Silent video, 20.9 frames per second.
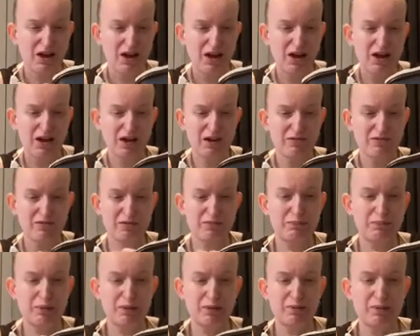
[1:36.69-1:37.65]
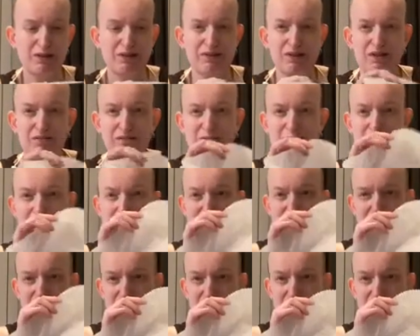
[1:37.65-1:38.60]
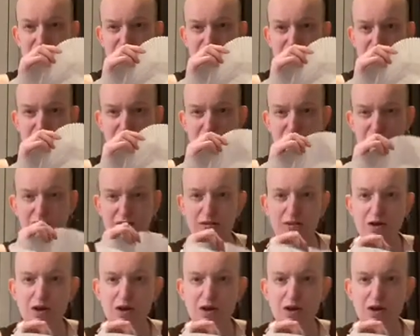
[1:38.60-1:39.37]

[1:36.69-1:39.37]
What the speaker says: I have just bought myself a paper insert.